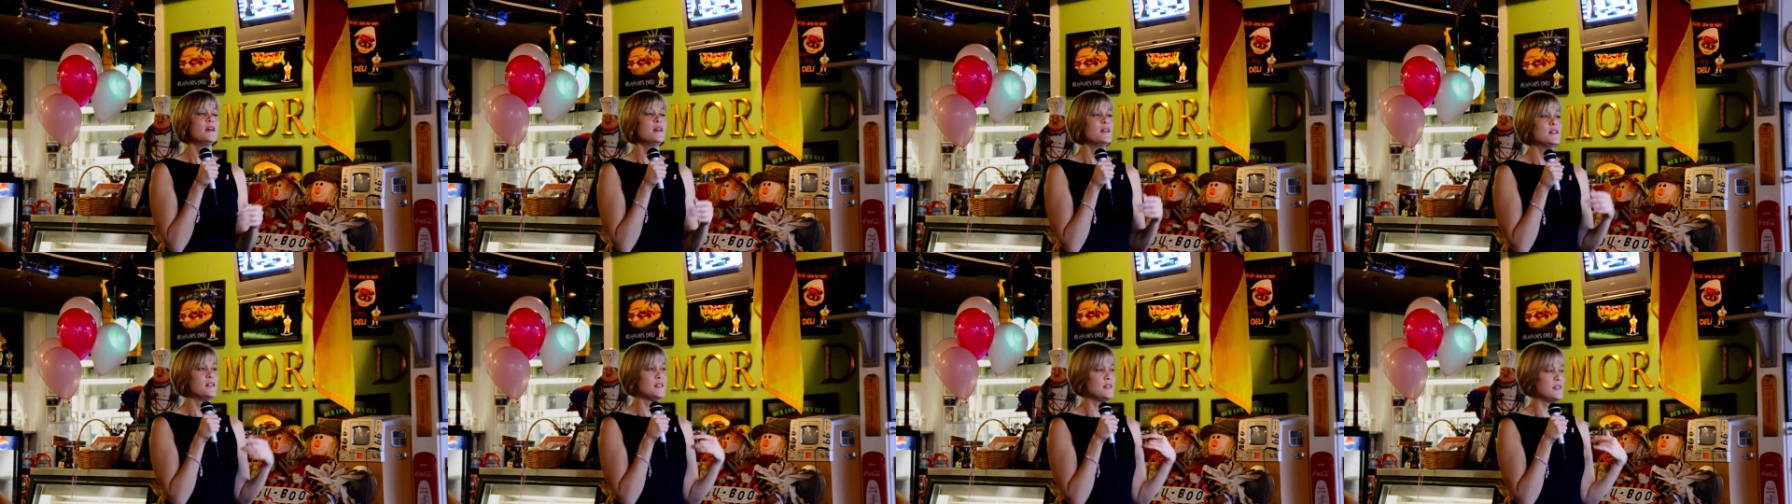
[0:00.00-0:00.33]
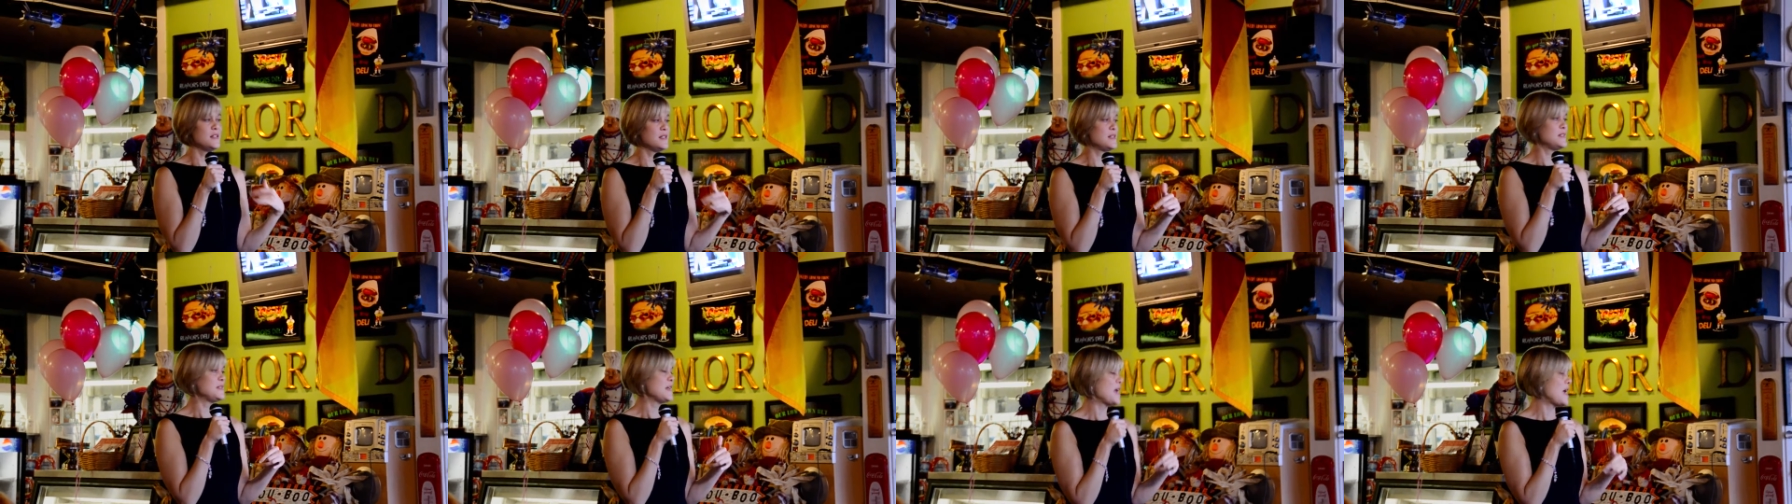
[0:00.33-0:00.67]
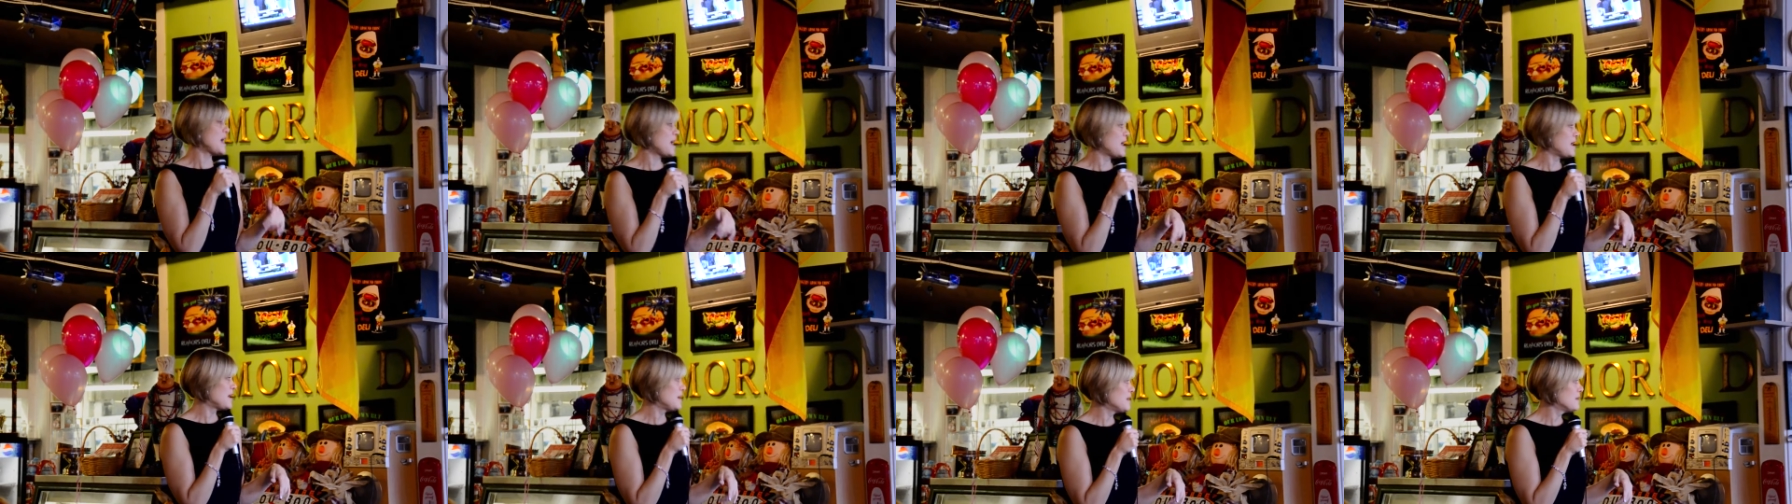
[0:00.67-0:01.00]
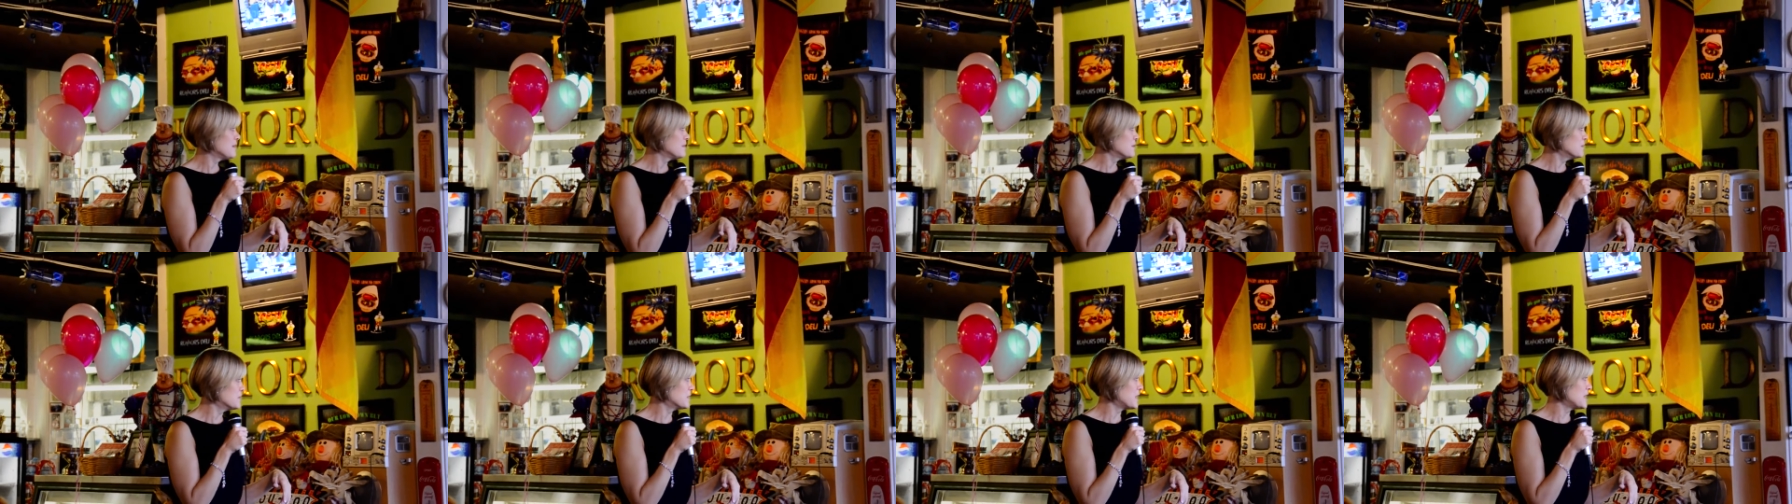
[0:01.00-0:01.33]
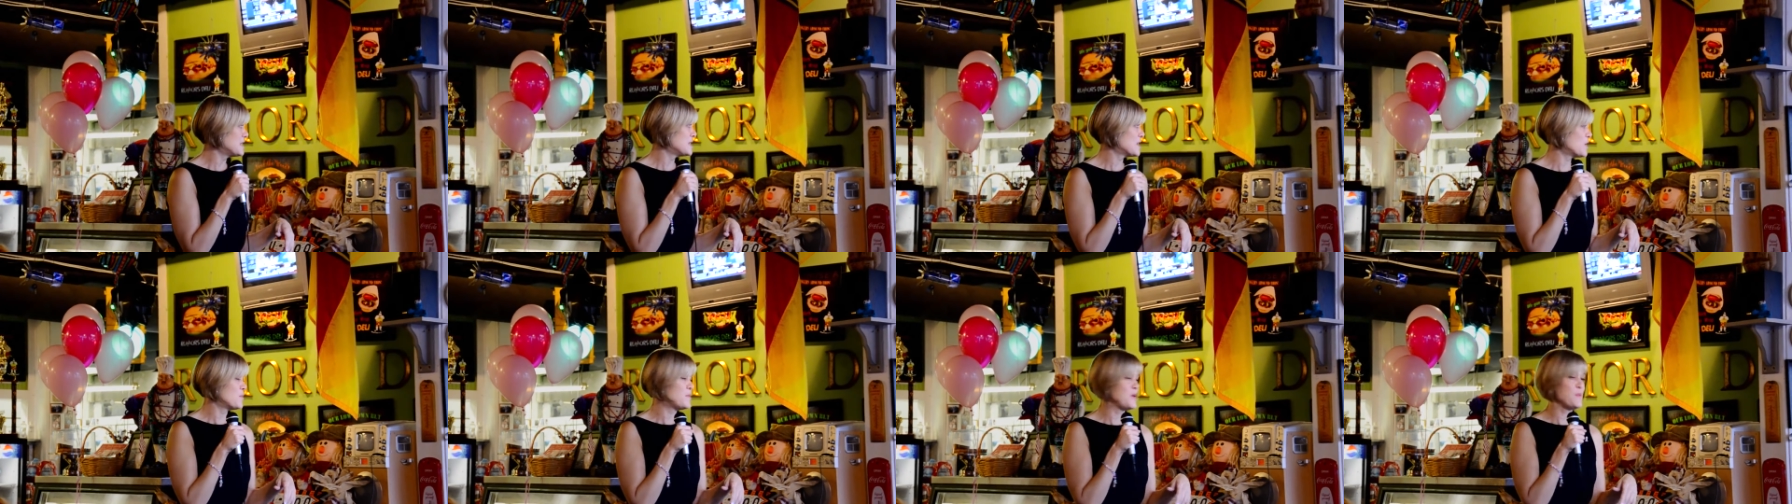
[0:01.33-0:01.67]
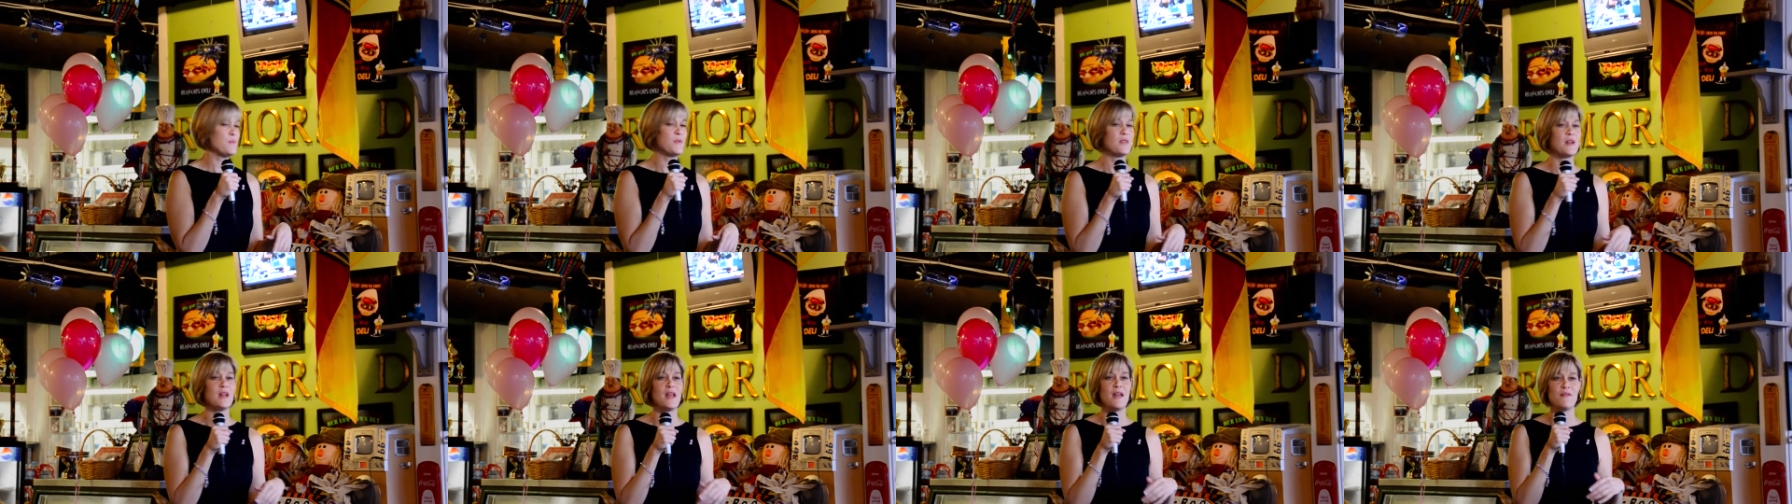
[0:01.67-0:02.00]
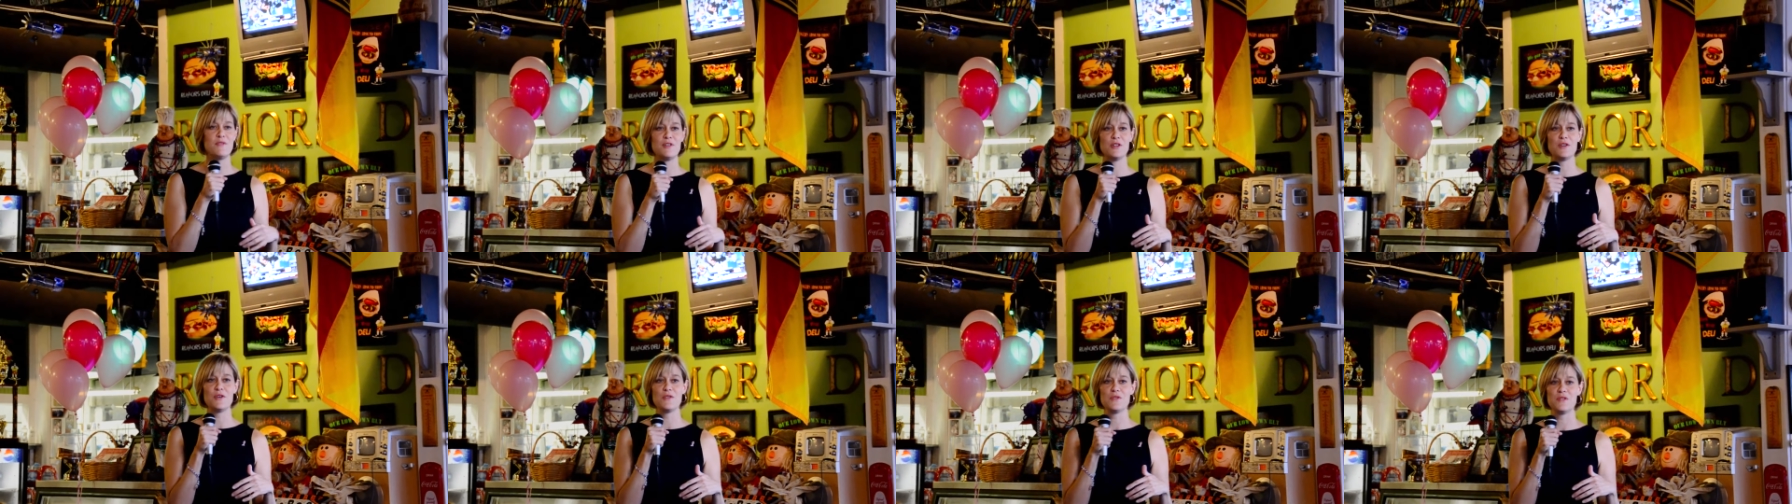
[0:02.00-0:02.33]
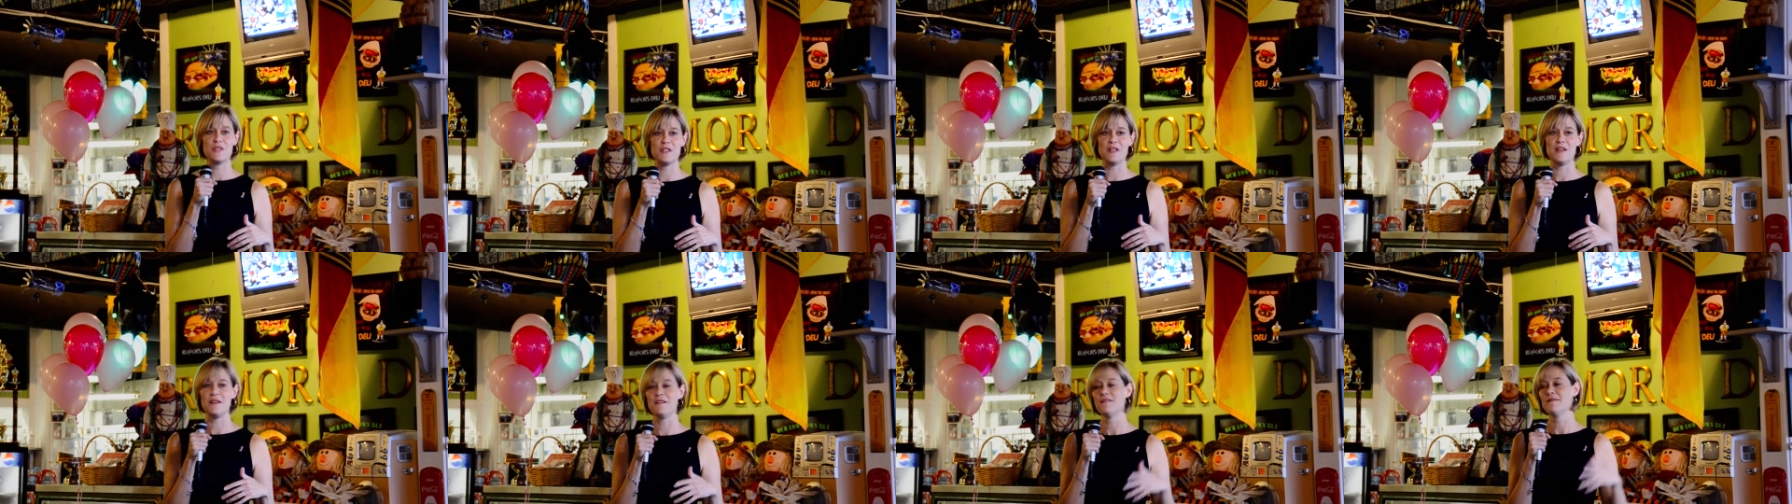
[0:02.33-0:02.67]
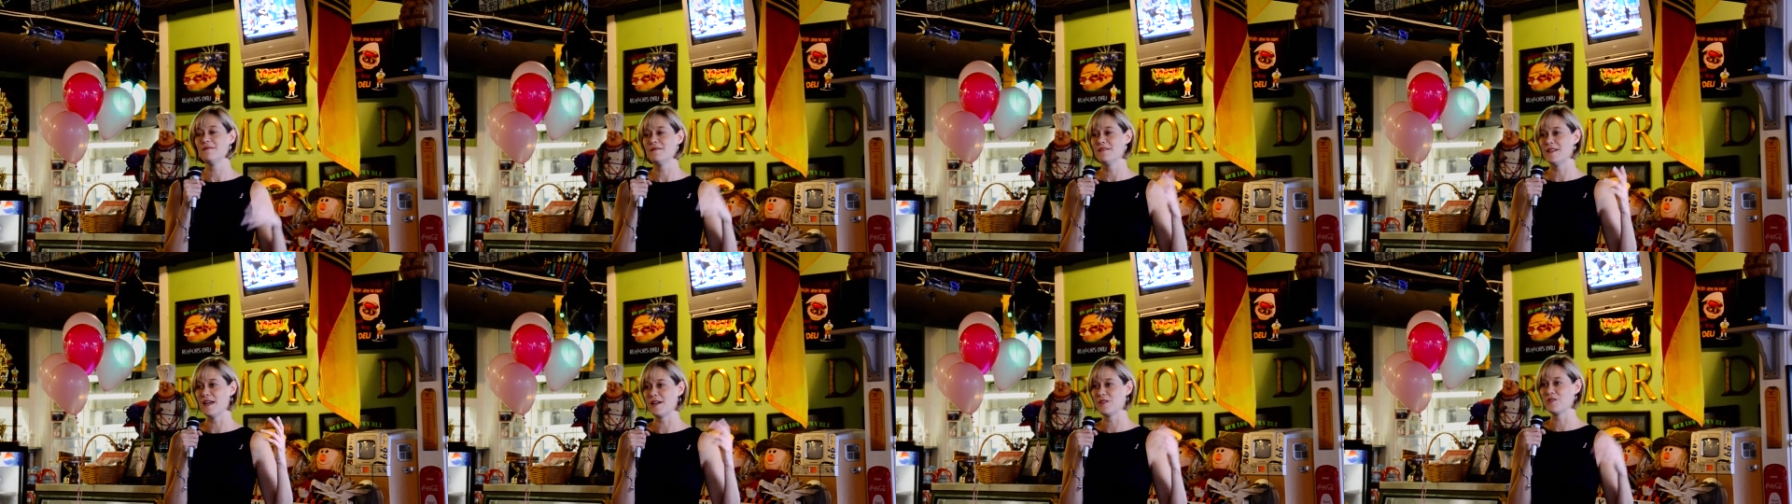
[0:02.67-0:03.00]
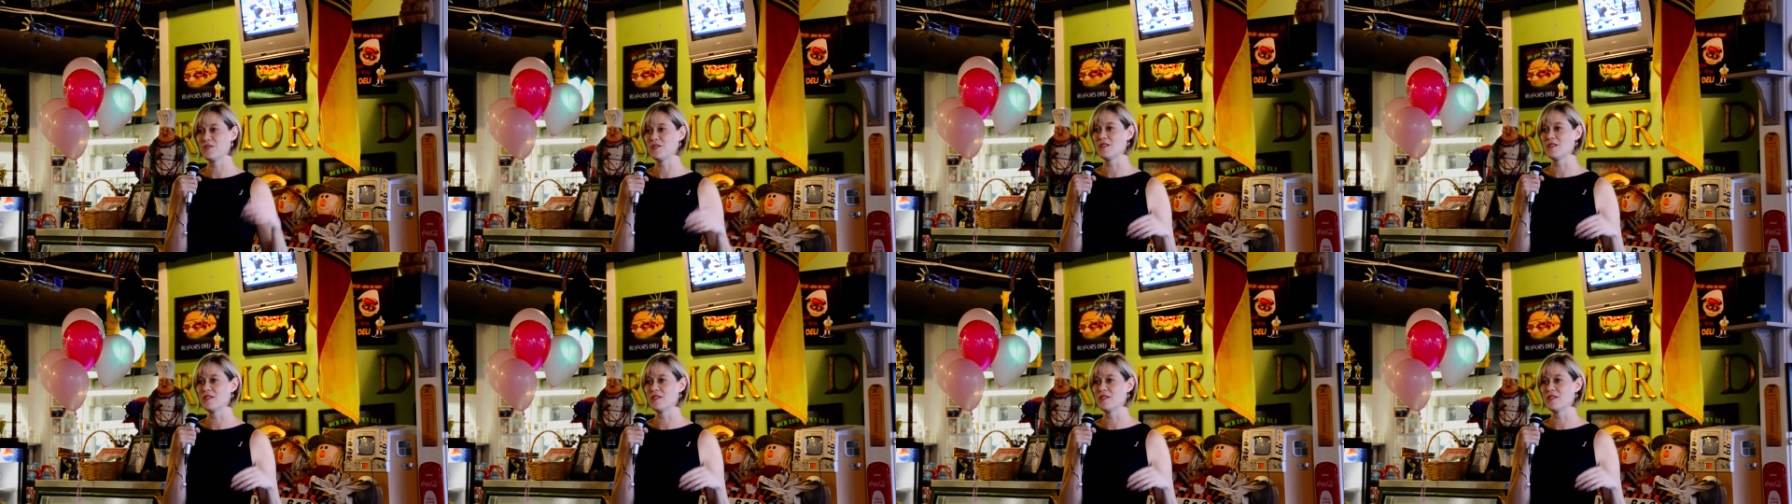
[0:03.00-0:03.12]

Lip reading: To this day, when I tell people that I have to go see Dr.